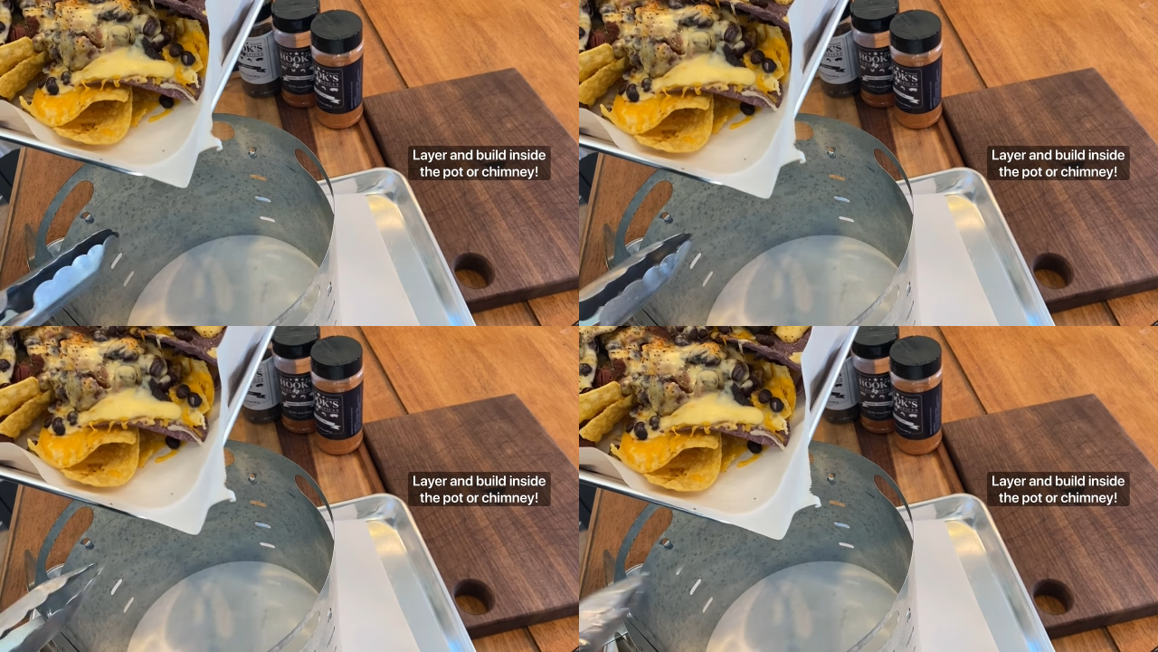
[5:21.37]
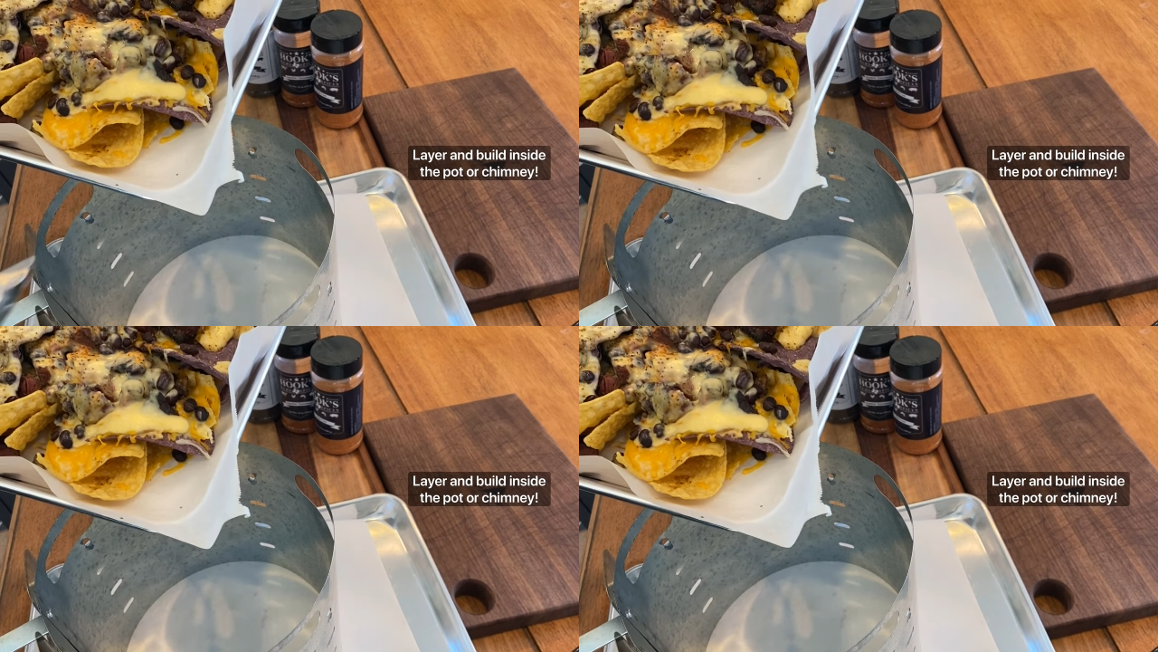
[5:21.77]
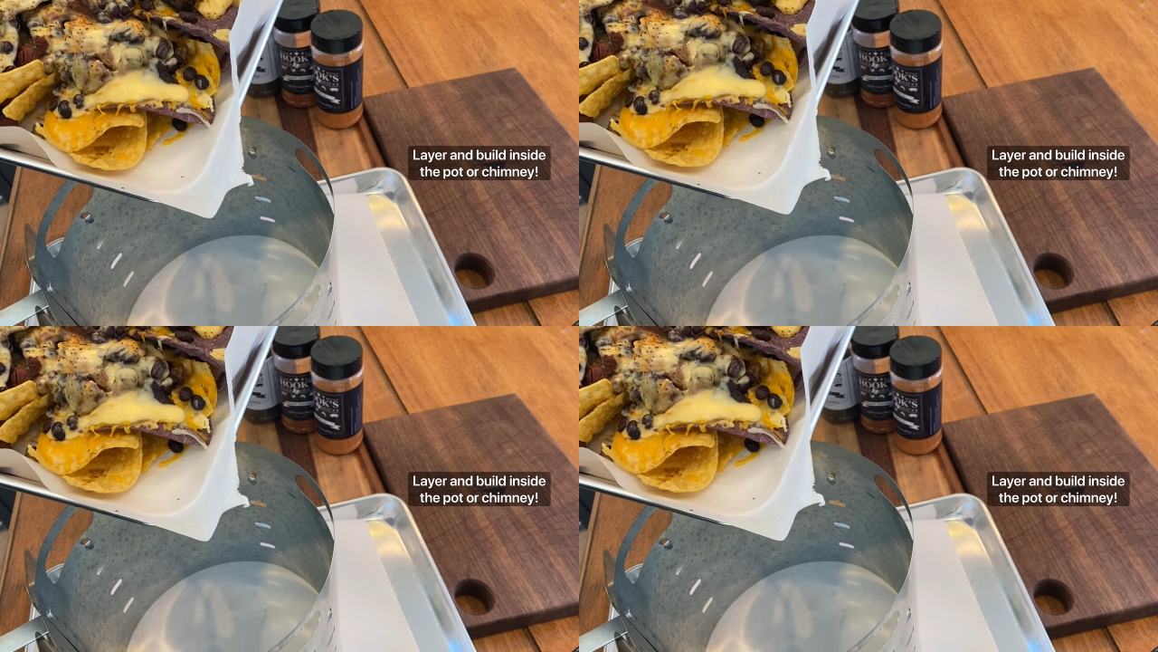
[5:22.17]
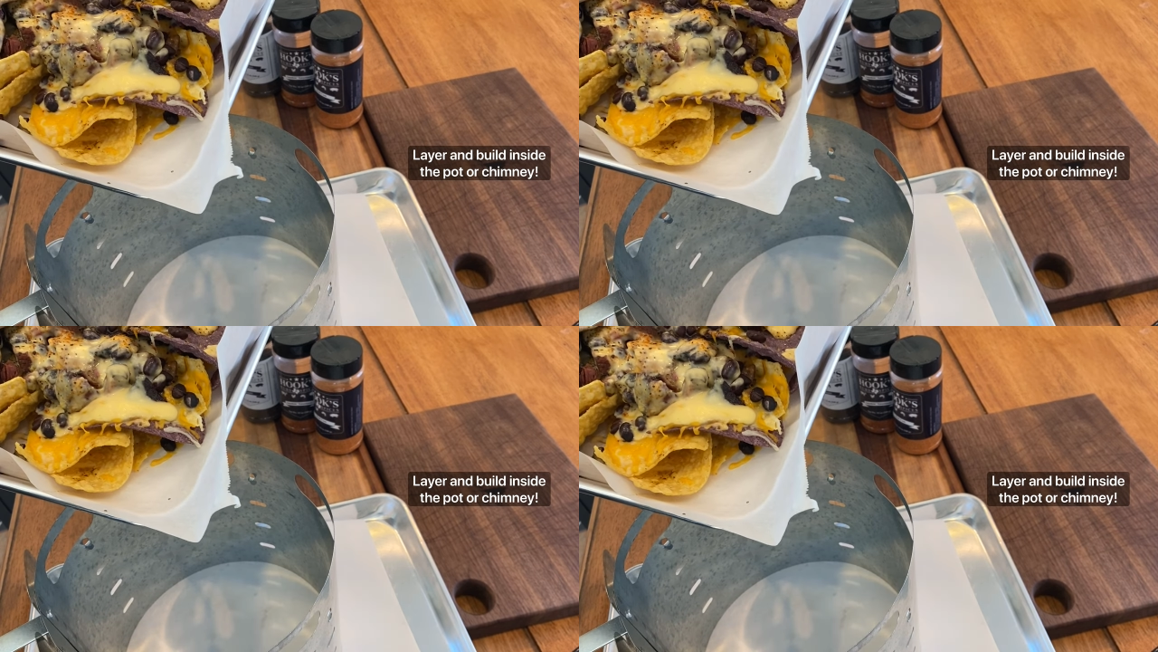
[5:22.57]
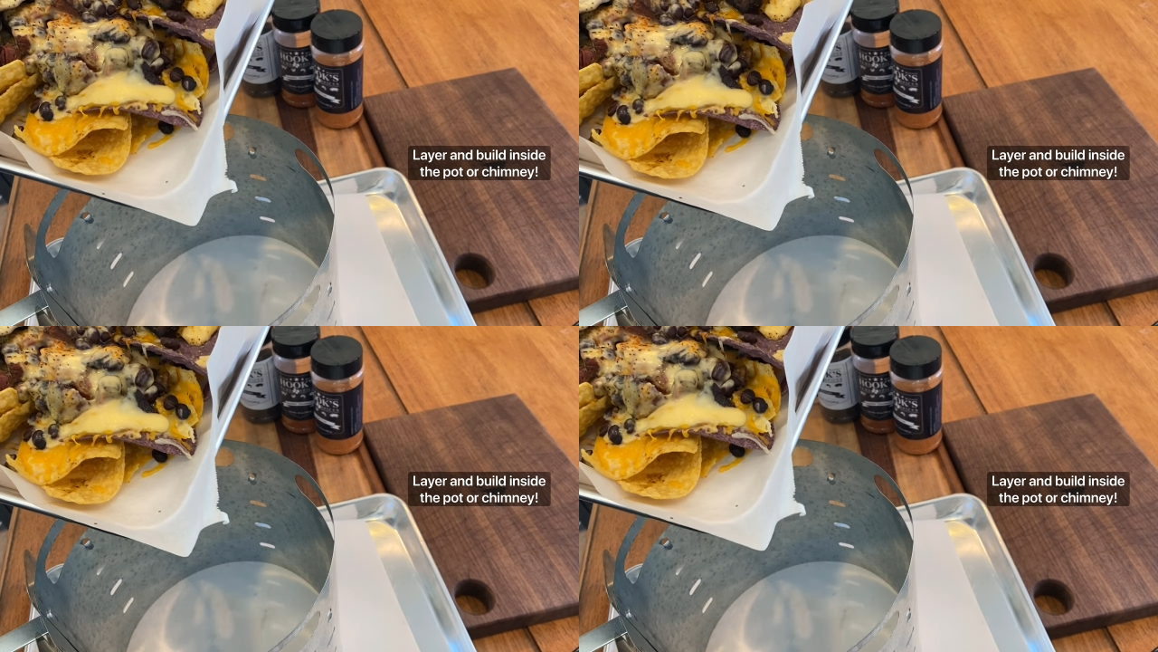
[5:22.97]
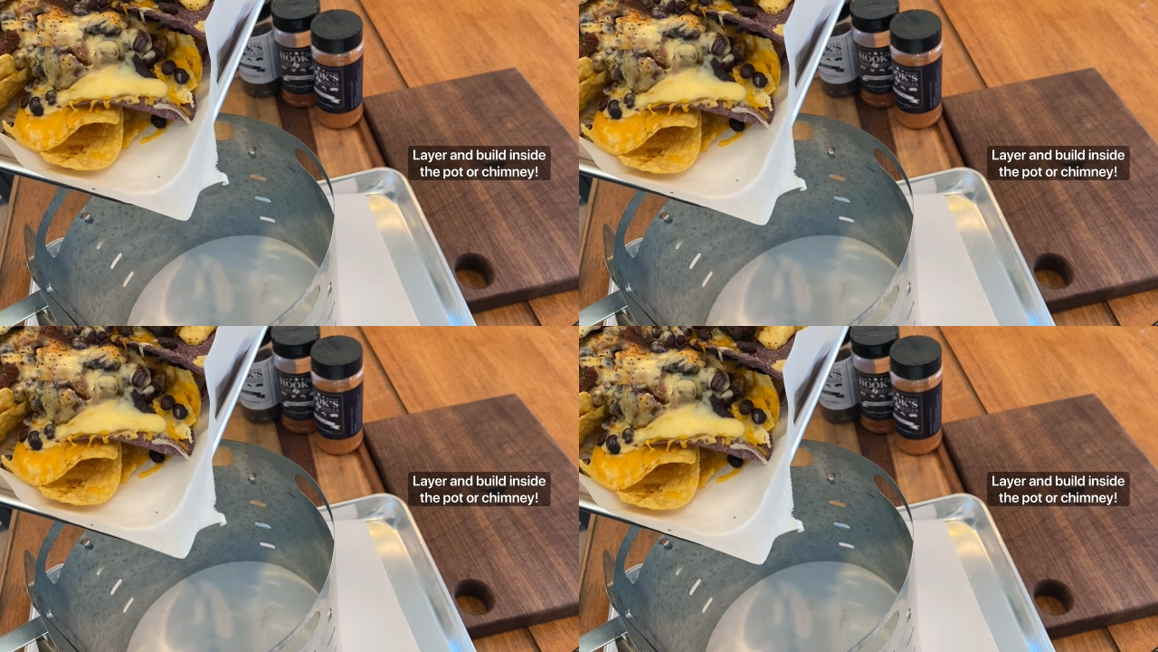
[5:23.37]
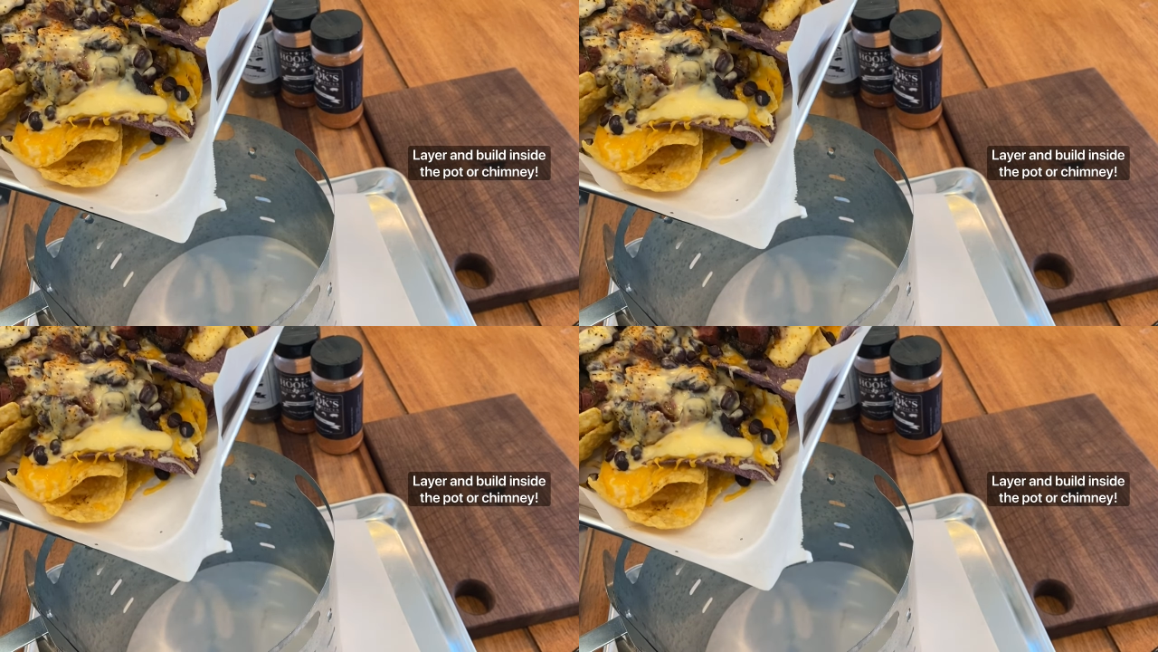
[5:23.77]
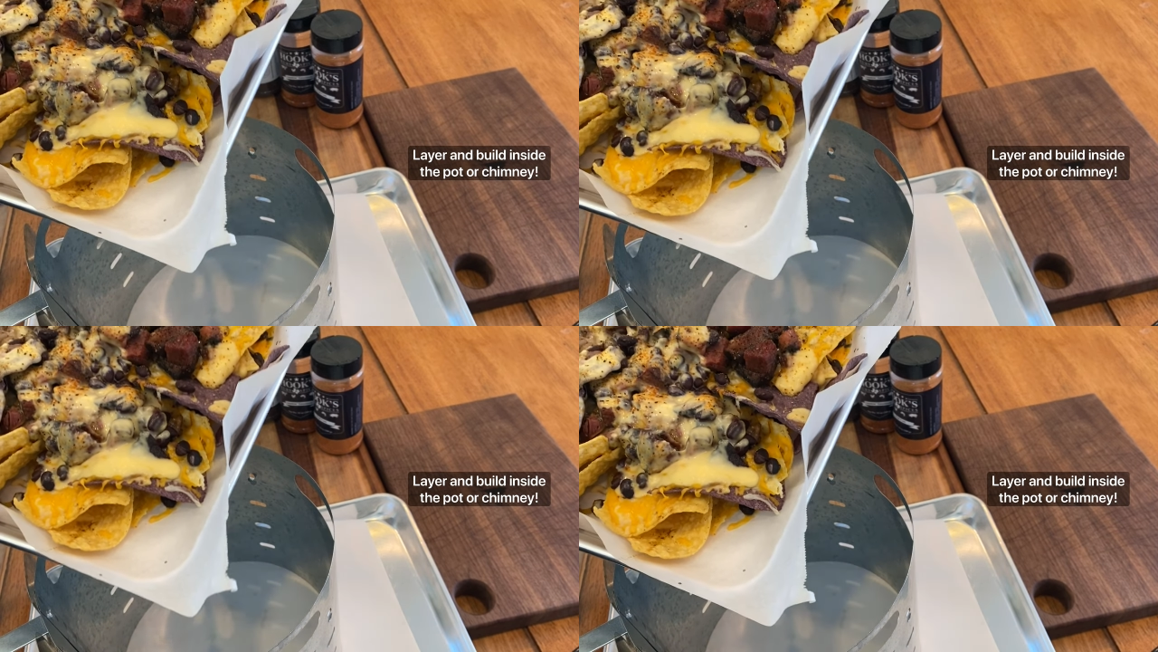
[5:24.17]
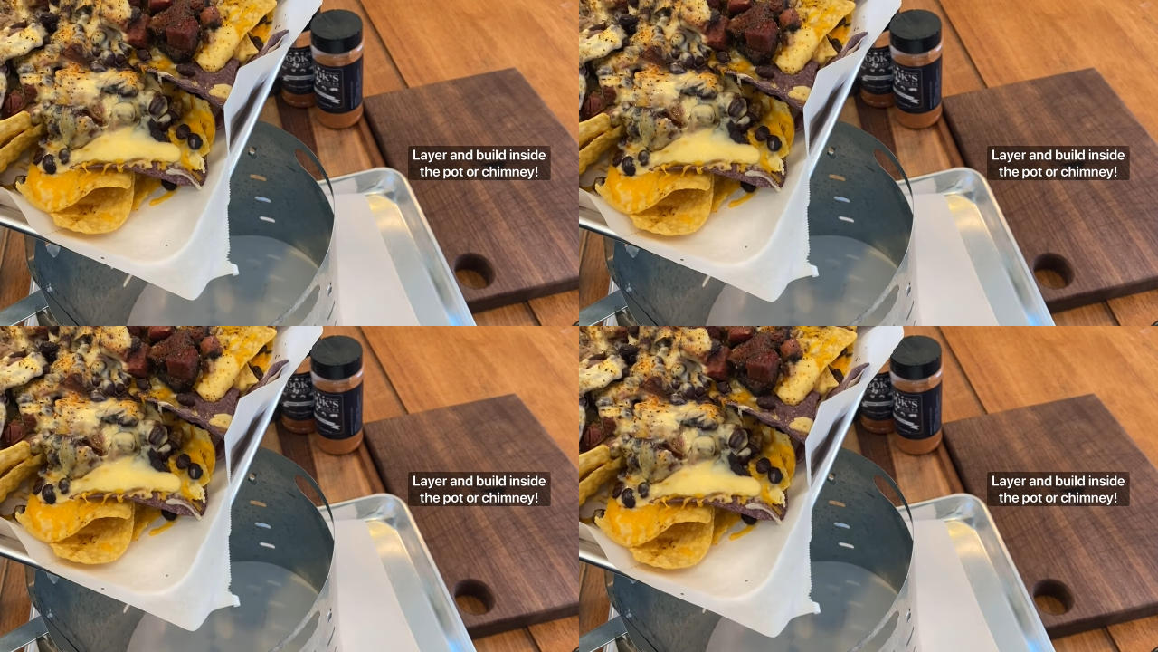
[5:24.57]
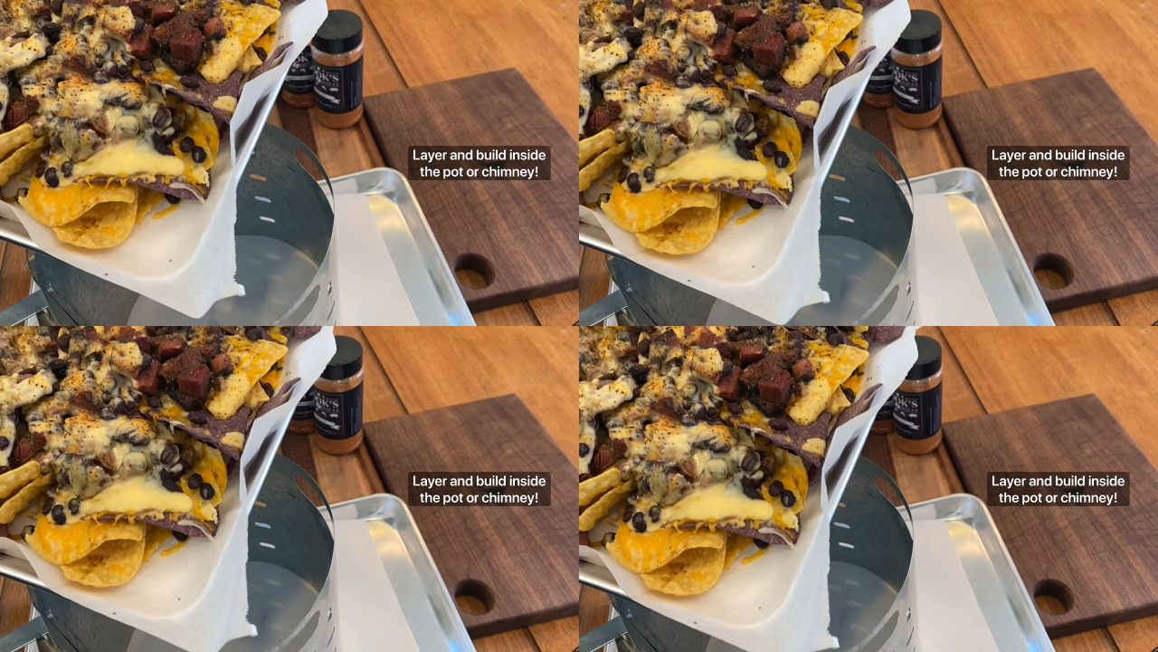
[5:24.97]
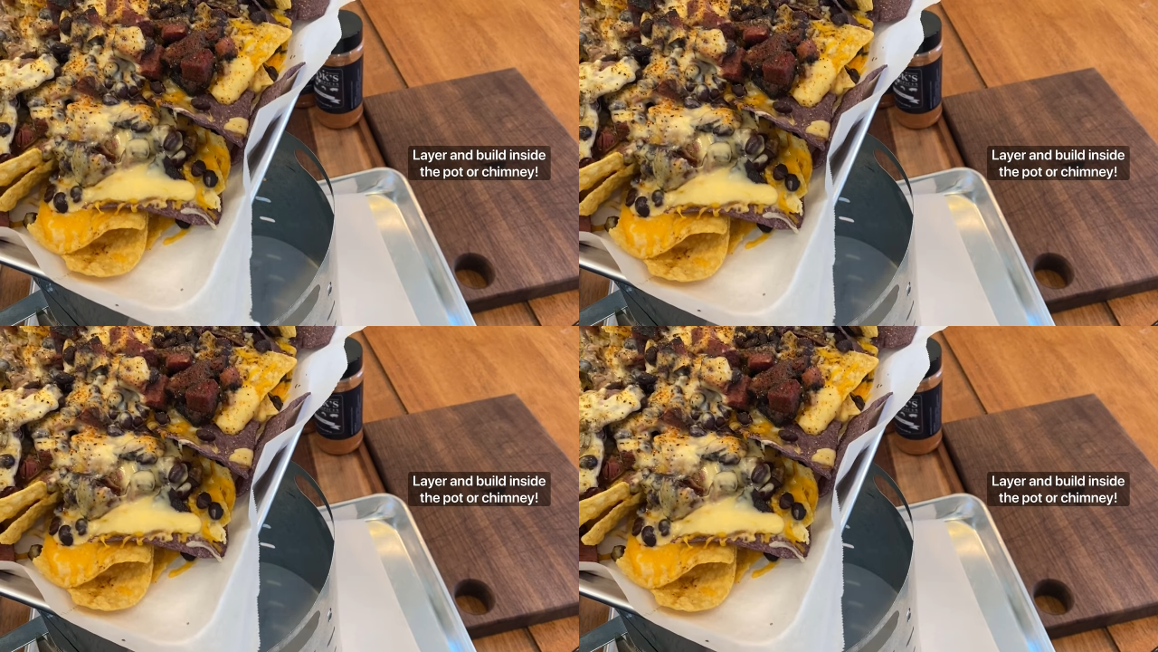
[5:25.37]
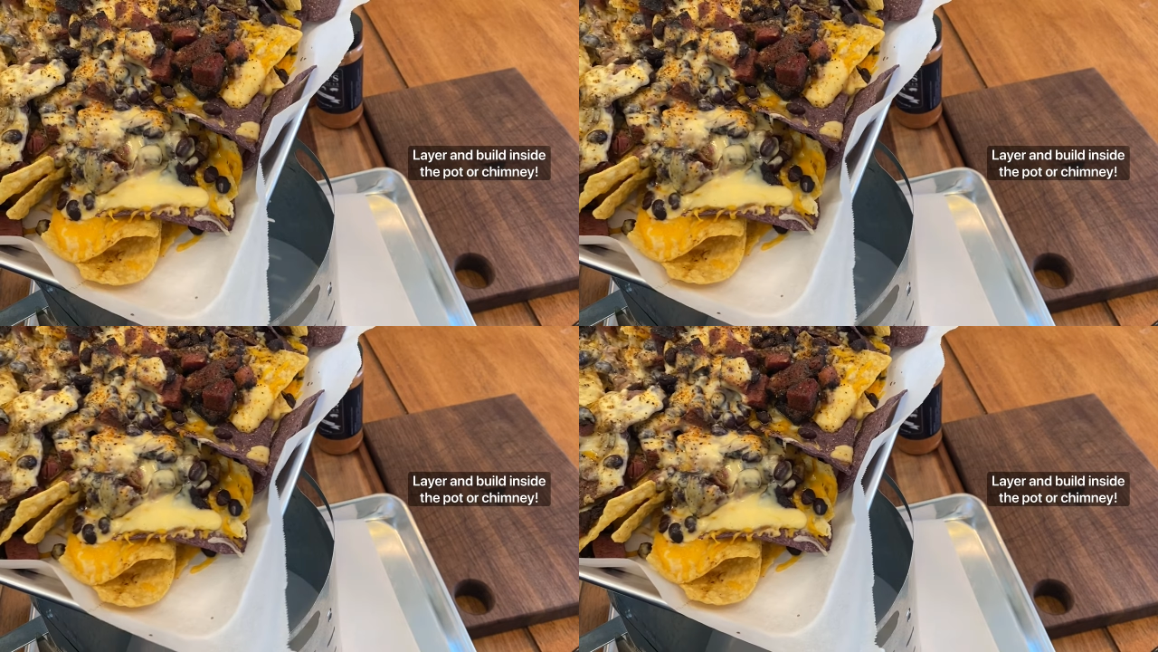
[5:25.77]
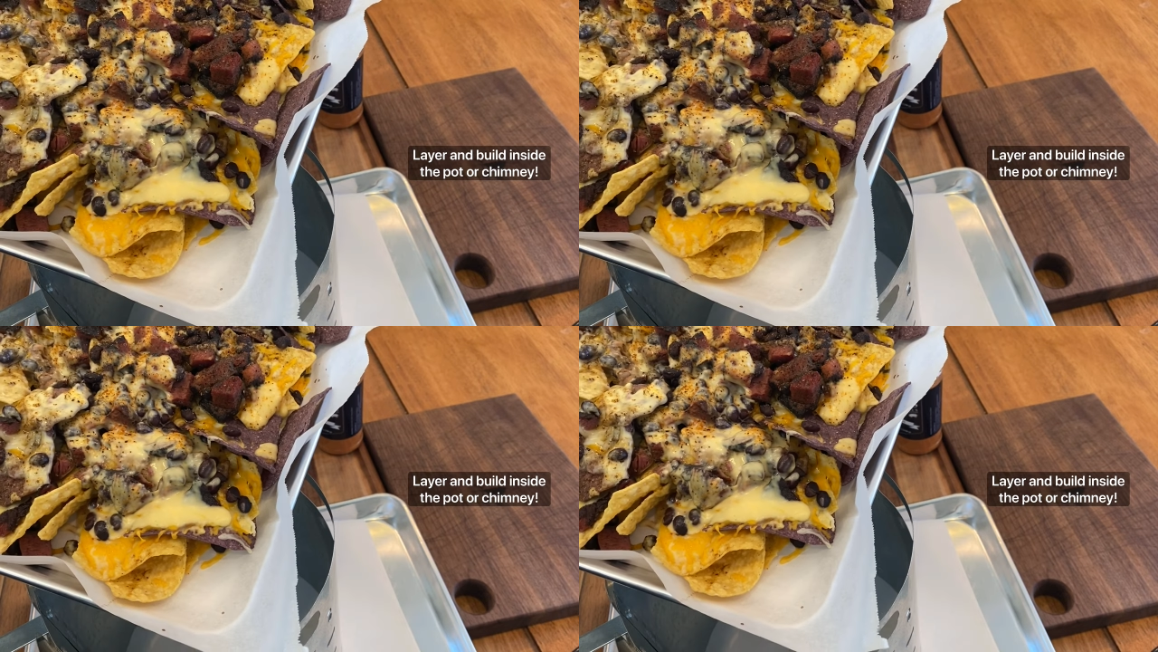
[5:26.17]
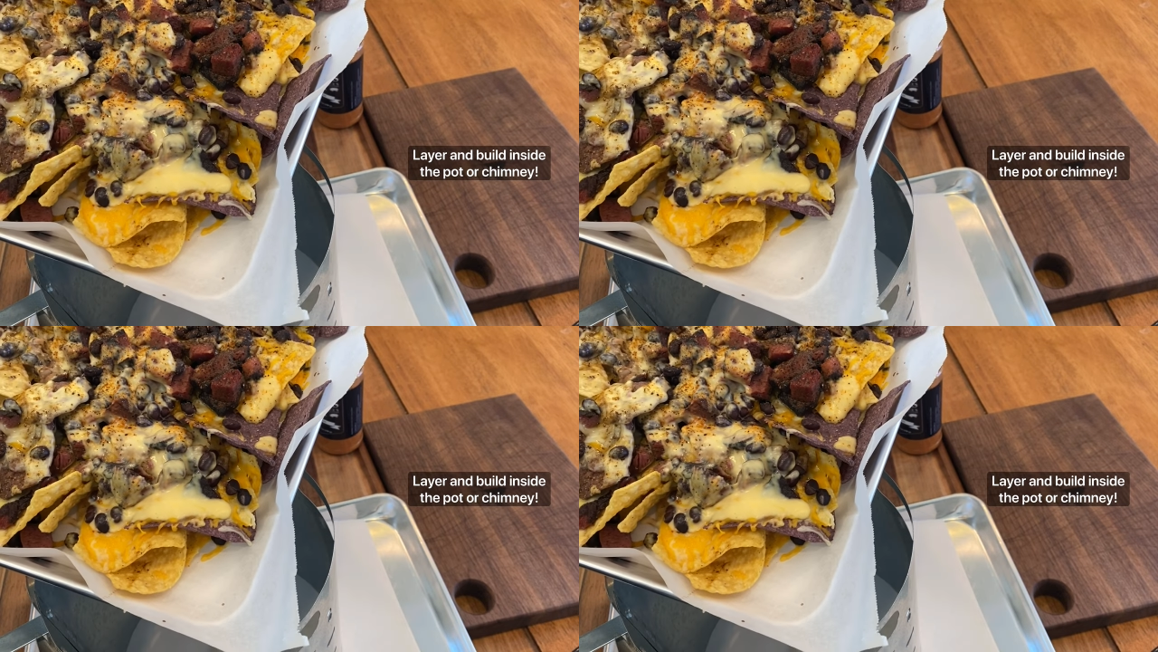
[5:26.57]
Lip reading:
Nobody's mouth can be seen.